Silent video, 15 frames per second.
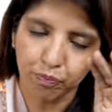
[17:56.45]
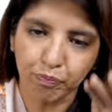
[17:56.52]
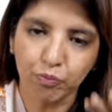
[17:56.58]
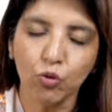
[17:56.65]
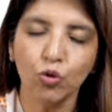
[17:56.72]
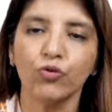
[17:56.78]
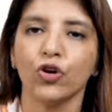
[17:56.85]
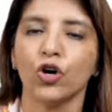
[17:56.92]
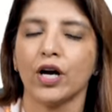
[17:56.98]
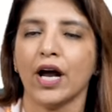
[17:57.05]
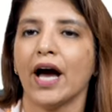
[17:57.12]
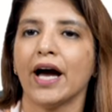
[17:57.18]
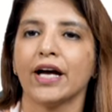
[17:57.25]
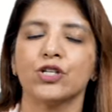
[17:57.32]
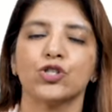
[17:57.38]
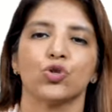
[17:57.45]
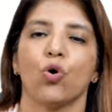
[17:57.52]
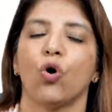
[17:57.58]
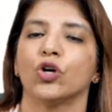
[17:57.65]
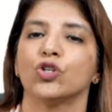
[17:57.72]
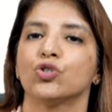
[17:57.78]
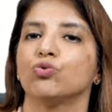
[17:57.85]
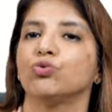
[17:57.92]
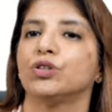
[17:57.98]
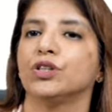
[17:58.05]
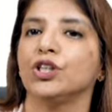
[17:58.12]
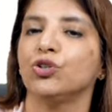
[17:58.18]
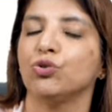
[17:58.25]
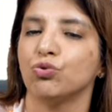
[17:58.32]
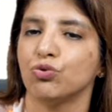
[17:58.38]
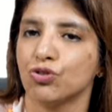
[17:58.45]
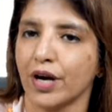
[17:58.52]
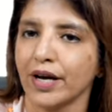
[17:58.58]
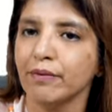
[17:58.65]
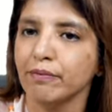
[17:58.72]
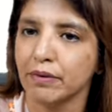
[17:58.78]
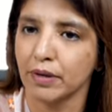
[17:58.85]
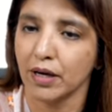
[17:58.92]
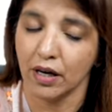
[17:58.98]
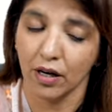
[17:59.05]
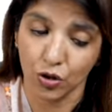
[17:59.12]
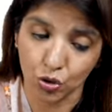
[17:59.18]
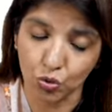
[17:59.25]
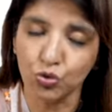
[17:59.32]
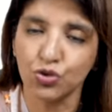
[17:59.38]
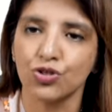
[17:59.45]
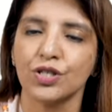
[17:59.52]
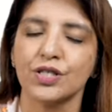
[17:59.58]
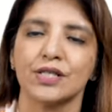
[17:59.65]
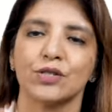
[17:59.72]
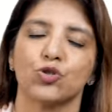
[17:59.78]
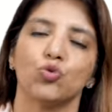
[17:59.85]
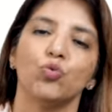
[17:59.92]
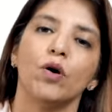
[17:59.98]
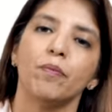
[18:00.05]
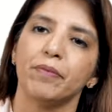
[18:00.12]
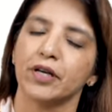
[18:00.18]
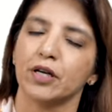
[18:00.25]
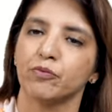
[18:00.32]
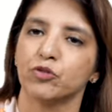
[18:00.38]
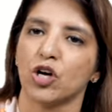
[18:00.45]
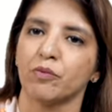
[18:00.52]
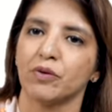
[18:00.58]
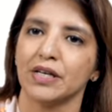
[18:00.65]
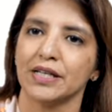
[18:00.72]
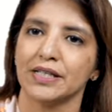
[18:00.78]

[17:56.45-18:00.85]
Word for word: move your hands onto the uterine uh, uterus do a per abdominal